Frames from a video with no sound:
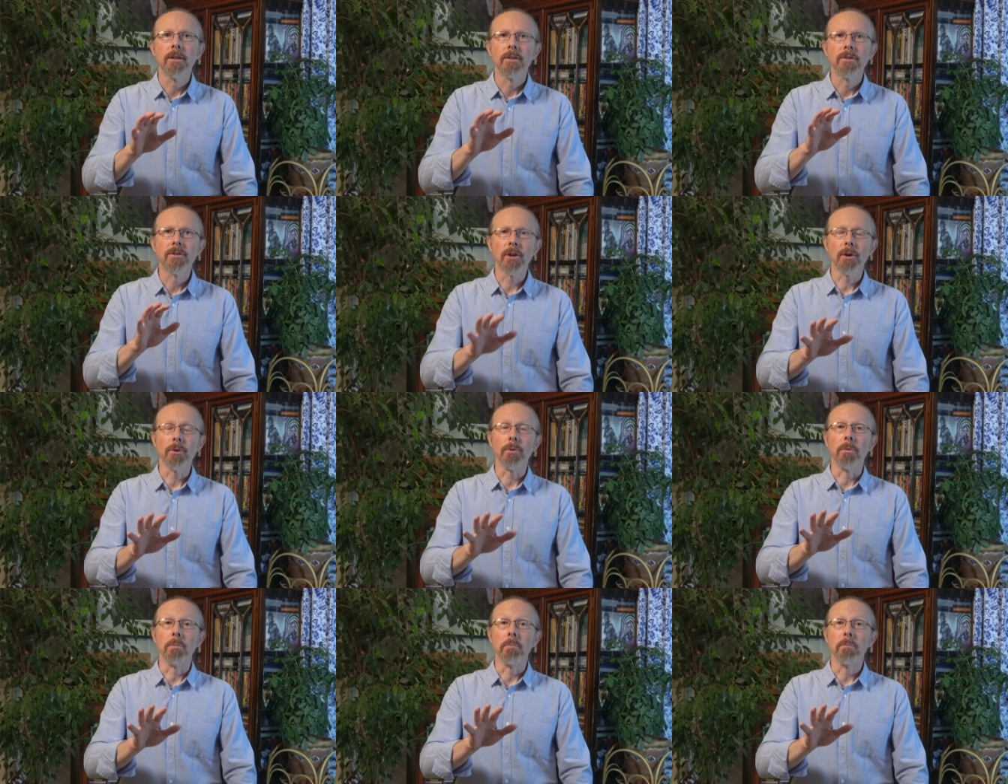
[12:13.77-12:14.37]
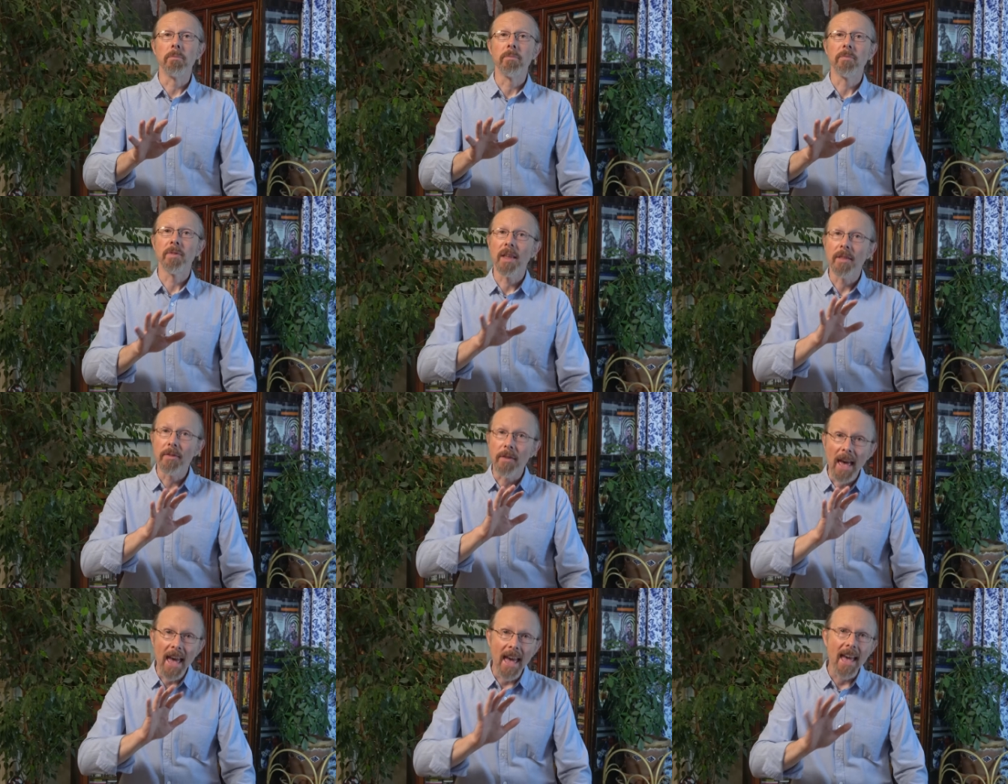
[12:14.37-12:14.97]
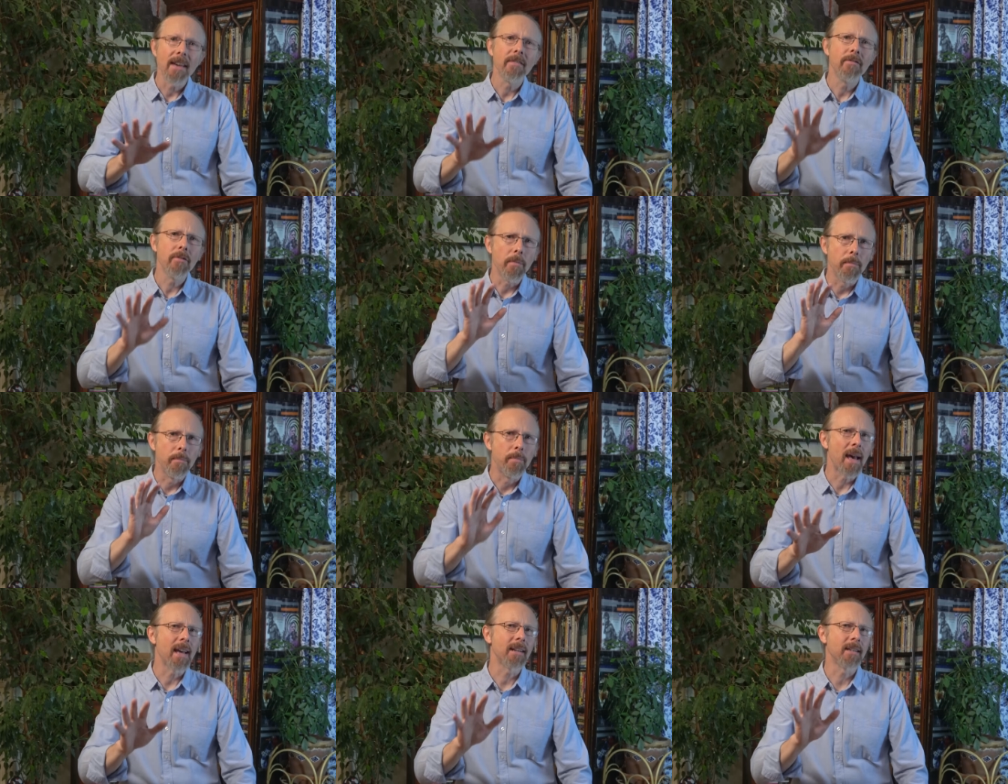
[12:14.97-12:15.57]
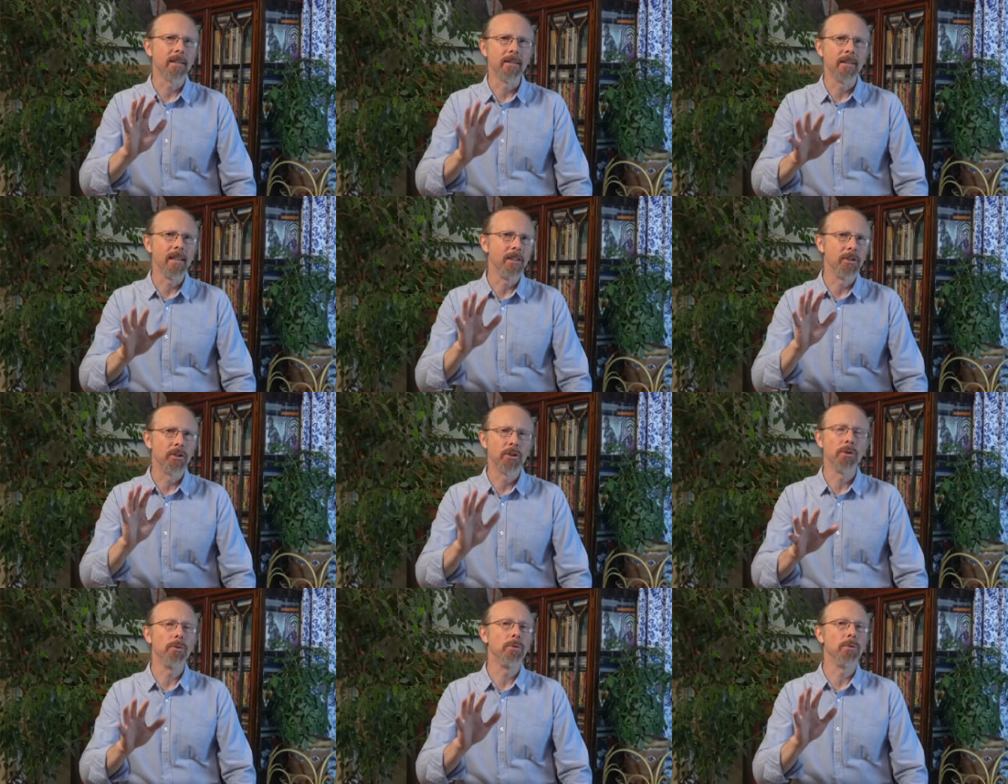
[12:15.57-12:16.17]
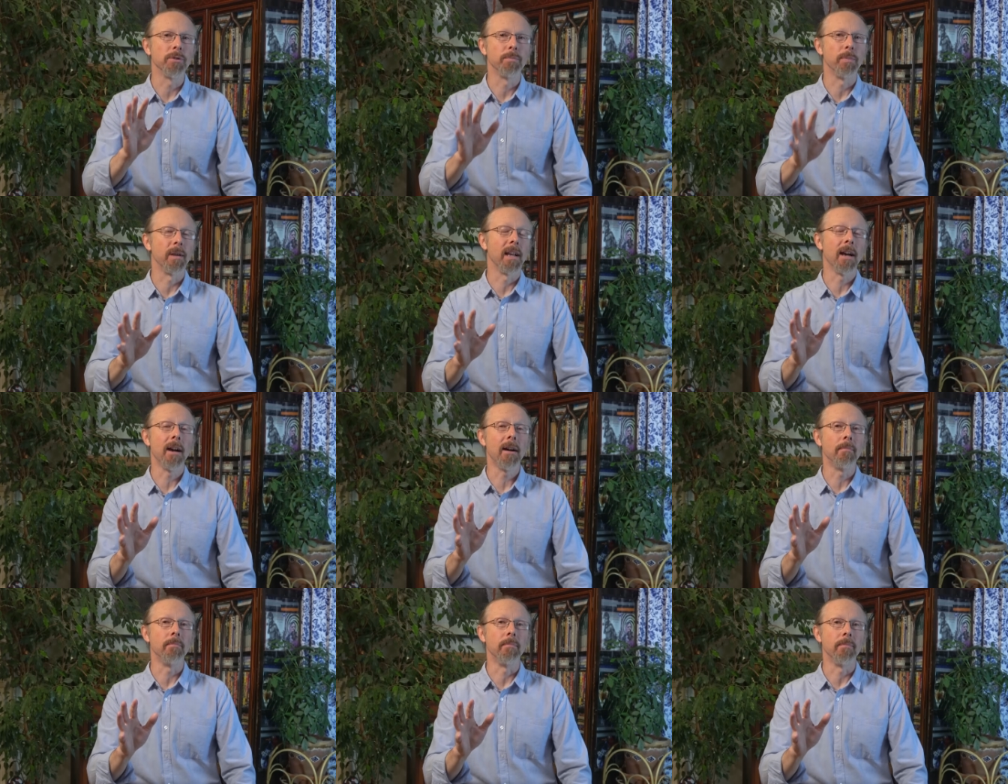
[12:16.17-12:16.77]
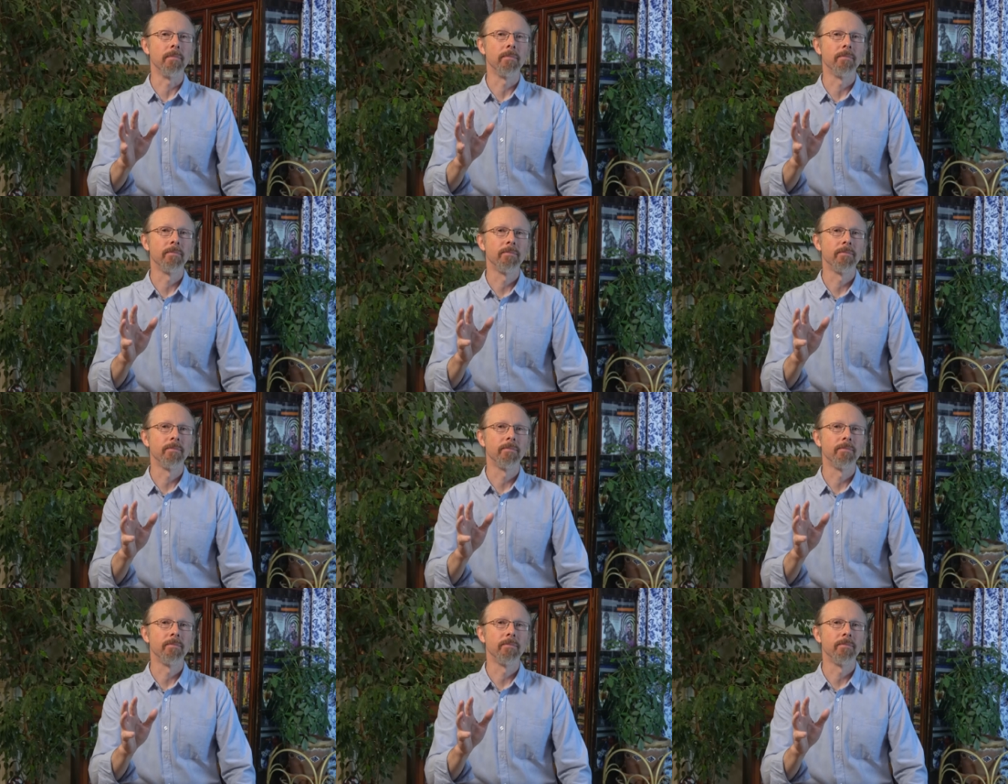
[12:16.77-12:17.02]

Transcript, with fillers: So, the ever better these tools become,